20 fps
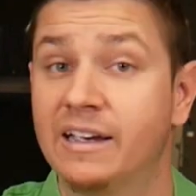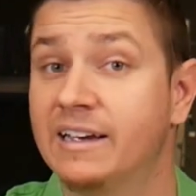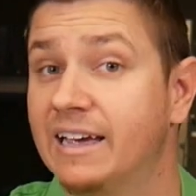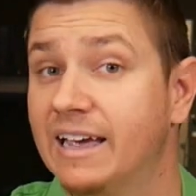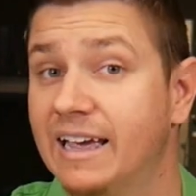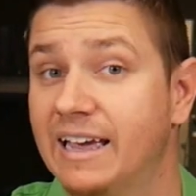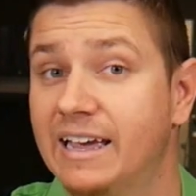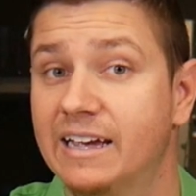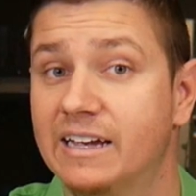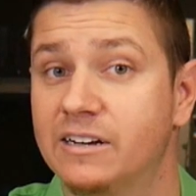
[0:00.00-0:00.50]

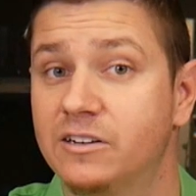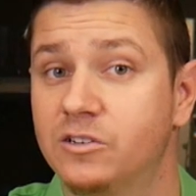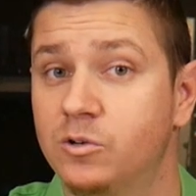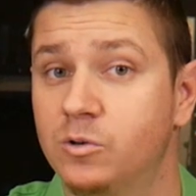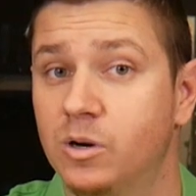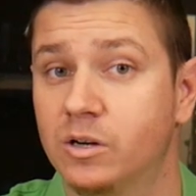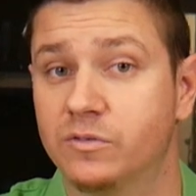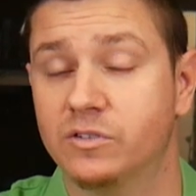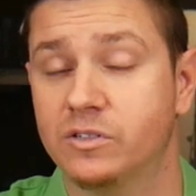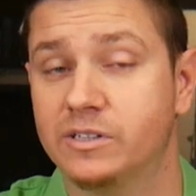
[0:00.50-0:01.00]
and
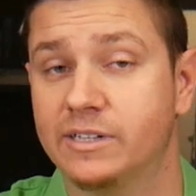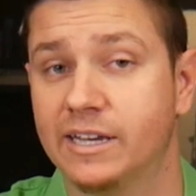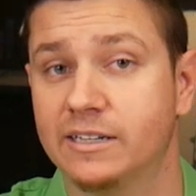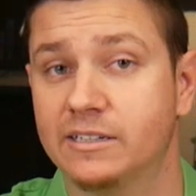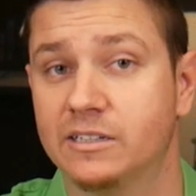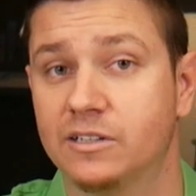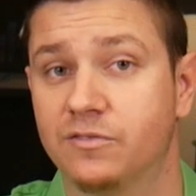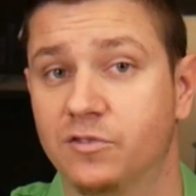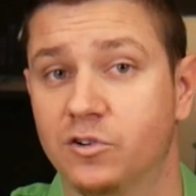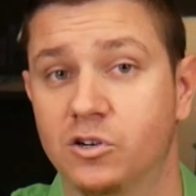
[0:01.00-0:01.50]
whoever
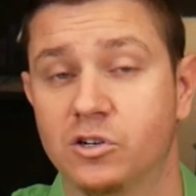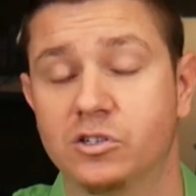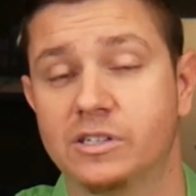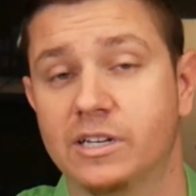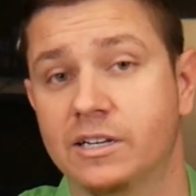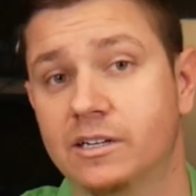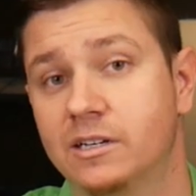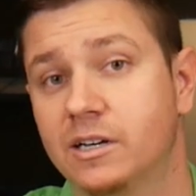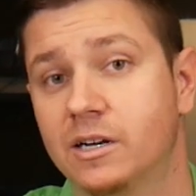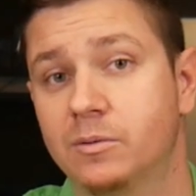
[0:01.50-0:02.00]
takes the first
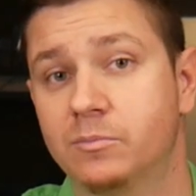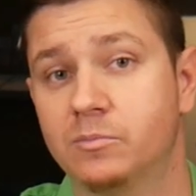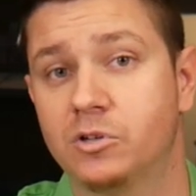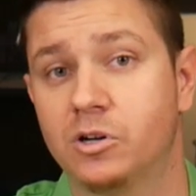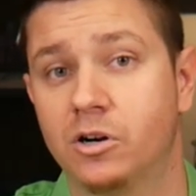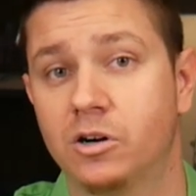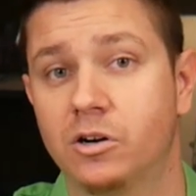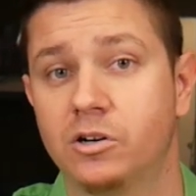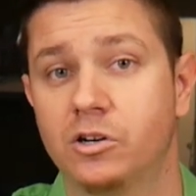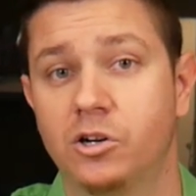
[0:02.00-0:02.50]
income
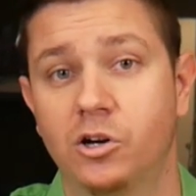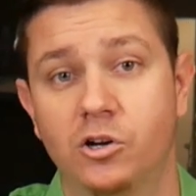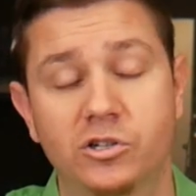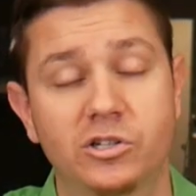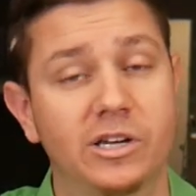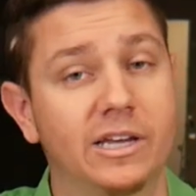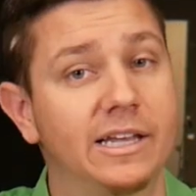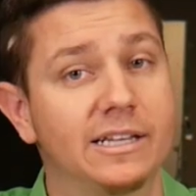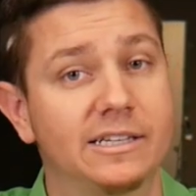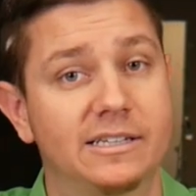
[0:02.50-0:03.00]
turn
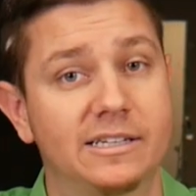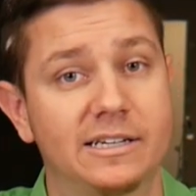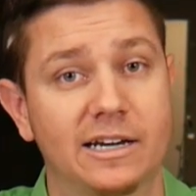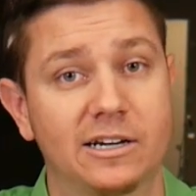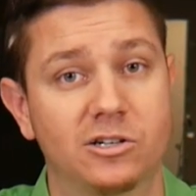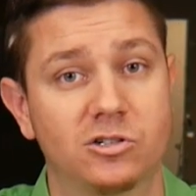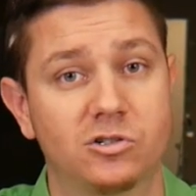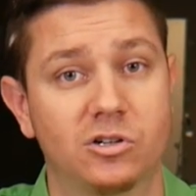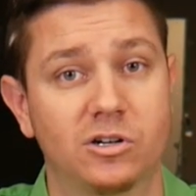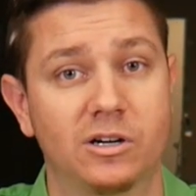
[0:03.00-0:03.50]
usually gets an
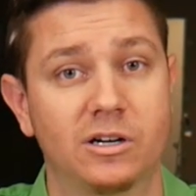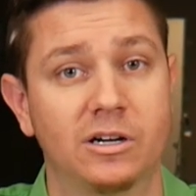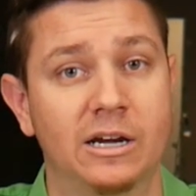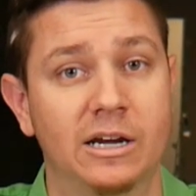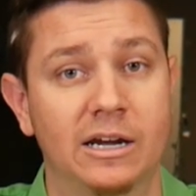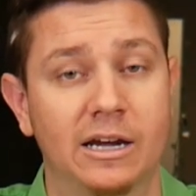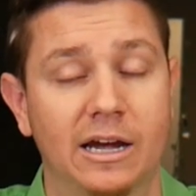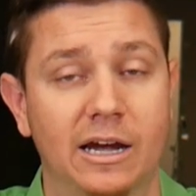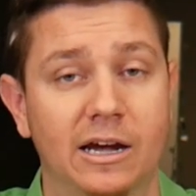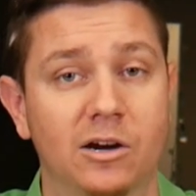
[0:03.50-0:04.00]
extra
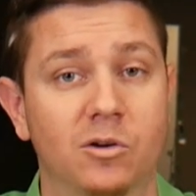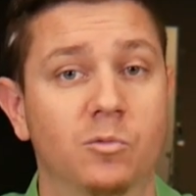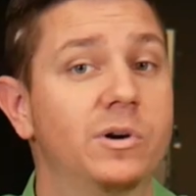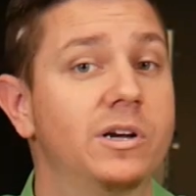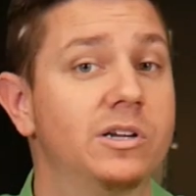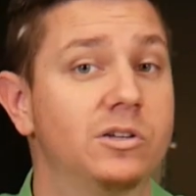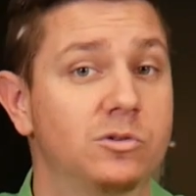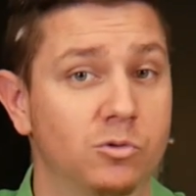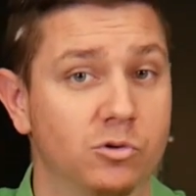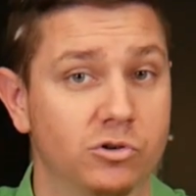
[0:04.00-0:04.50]

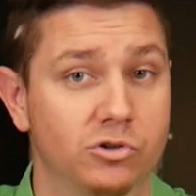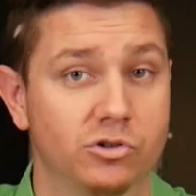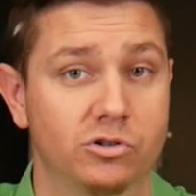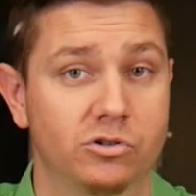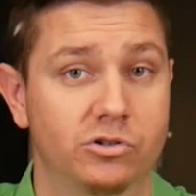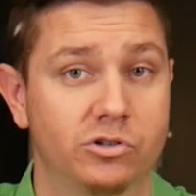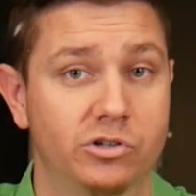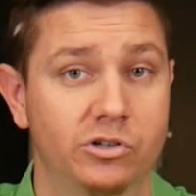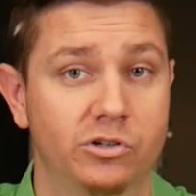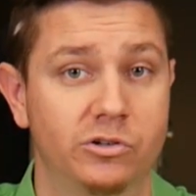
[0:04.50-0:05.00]
resource or
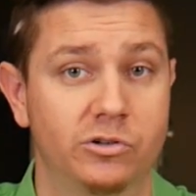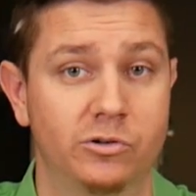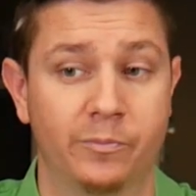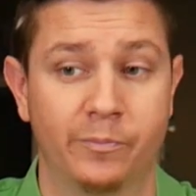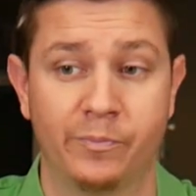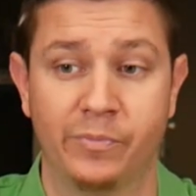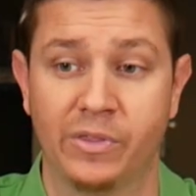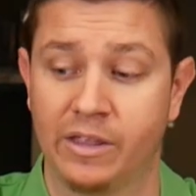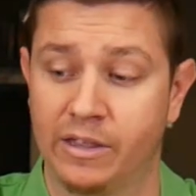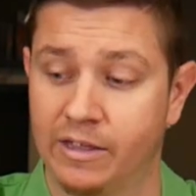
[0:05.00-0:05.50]

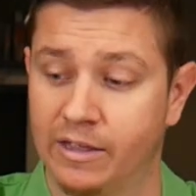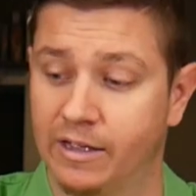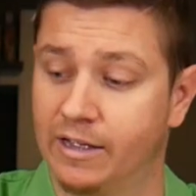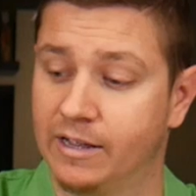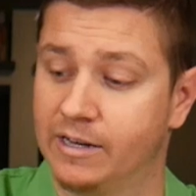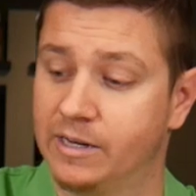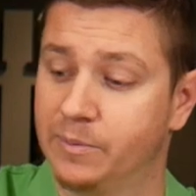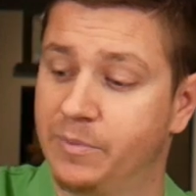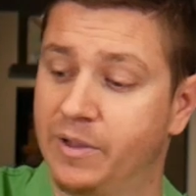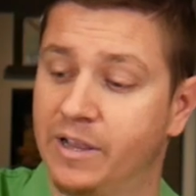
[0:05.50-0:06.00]
2
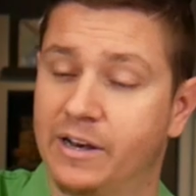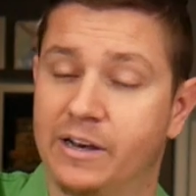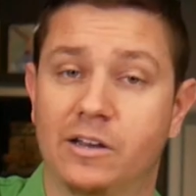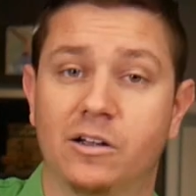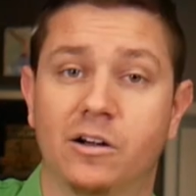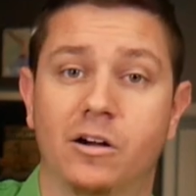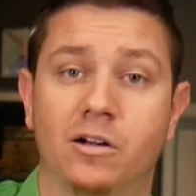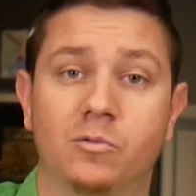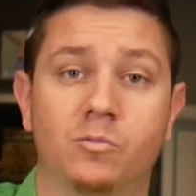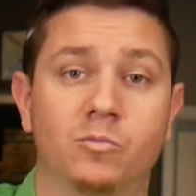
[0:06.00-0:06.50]
depending
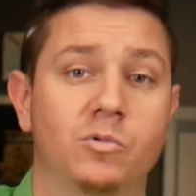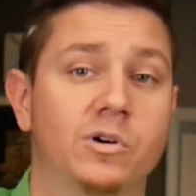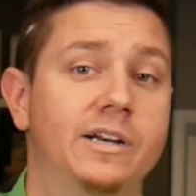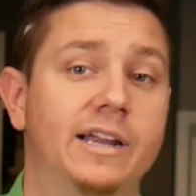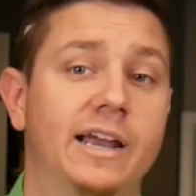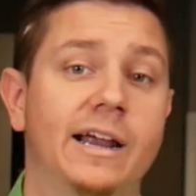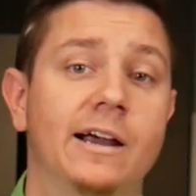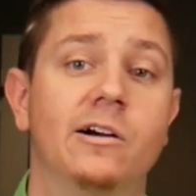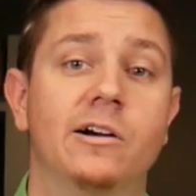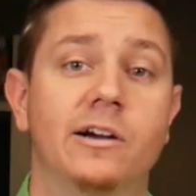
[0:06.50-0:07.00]
on what
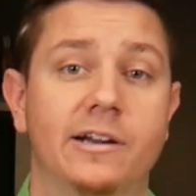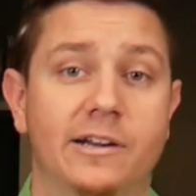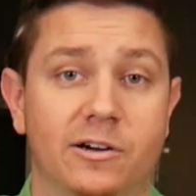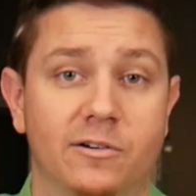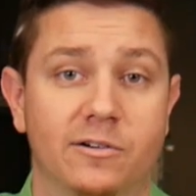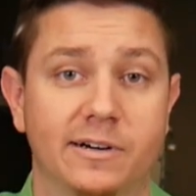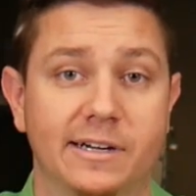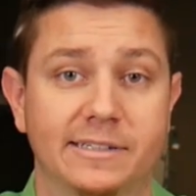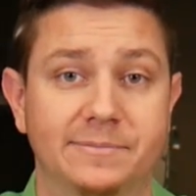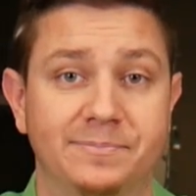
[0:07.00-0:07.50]
era
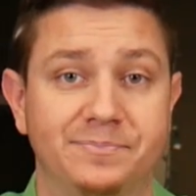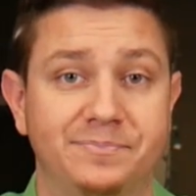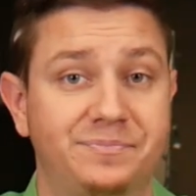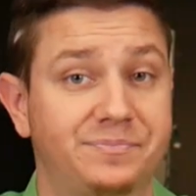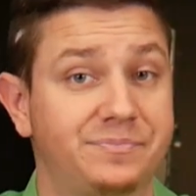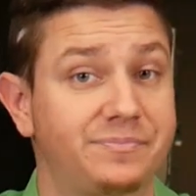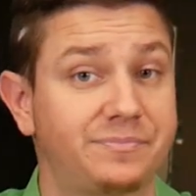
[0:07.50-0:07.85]
you're in.